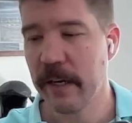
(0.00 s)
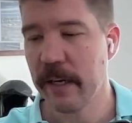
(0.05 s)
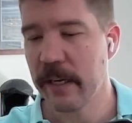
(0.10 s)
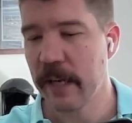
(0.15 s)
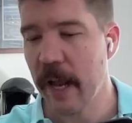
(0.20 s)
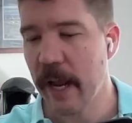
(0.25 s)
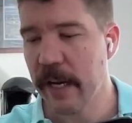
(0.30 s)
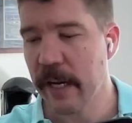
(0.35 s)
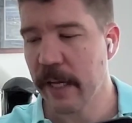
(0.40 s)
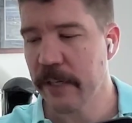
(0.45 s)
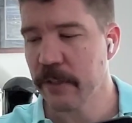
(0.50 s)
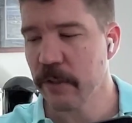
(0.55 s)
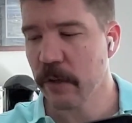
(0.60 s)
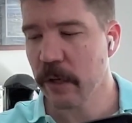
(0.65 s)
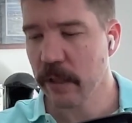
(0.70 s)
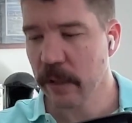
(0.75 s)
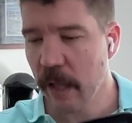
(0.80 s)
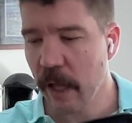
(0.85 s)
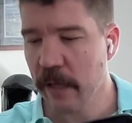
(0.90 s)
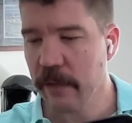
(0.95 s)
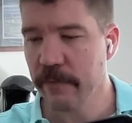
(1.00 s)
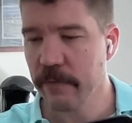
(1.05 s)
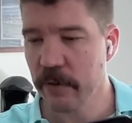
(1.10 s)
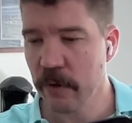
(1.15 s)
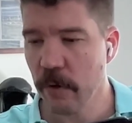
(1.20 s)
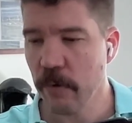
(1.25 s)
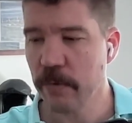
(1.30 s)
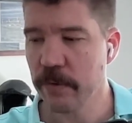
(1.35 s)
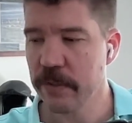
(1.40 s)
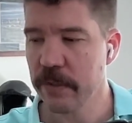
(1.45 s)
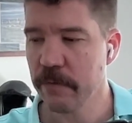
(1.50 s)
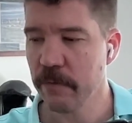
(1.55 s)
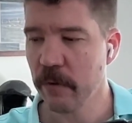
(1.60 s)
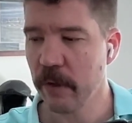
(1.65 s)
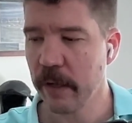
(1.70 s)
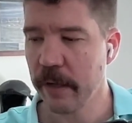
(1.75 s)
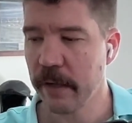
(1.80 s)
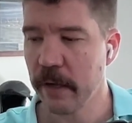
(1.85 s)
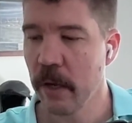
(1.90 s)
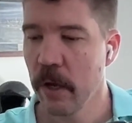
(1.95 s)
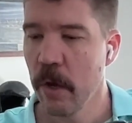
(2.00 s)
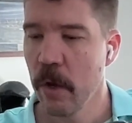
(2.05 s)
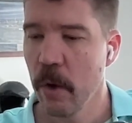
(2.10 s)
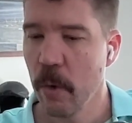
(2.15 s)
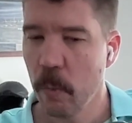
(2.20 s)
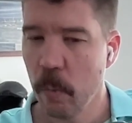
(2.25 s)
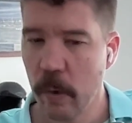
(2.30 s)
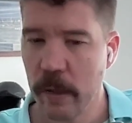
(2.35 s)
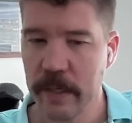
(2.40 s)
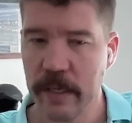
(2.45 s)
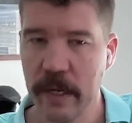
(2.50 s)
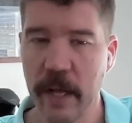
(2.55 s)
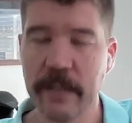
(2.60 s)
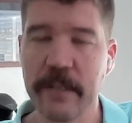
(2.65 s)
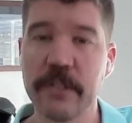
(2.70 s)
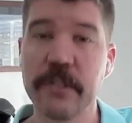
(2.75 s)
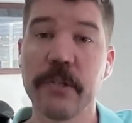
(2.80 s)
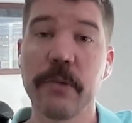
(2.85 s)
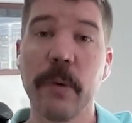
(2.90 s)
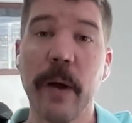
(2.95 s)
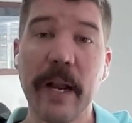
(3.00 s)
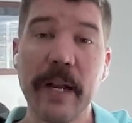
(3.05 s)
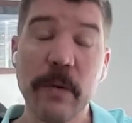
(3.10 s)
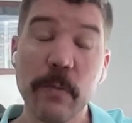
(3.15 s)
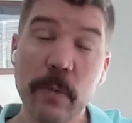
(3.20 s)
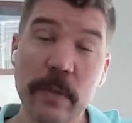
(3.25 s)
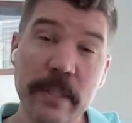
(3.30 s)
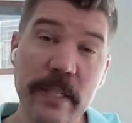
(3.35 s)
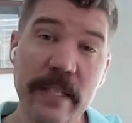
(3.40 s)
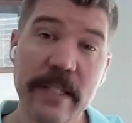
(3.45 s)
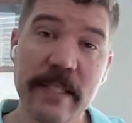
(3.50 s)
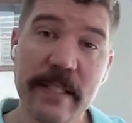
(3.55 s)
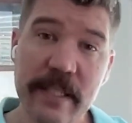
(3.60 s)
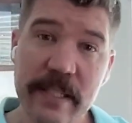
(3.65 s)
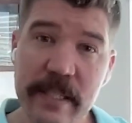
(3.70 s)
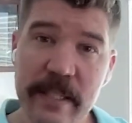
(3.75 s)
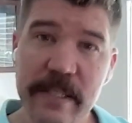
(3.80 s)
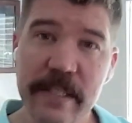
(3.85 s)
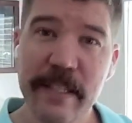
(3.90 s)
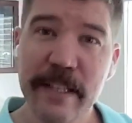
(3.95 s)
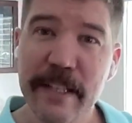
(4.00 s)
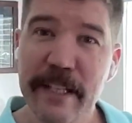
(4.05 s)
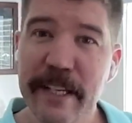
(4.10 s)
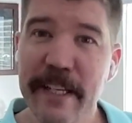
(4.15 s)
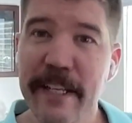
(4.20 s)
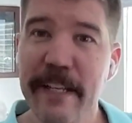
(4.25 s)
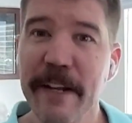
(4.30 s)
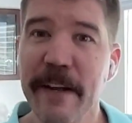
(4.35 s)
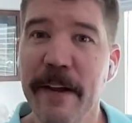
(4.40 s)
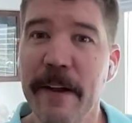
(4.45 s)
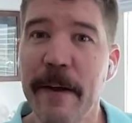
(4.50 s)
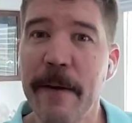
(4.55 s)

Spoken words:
And I took a lot of notes of like what not to do, and it was consistently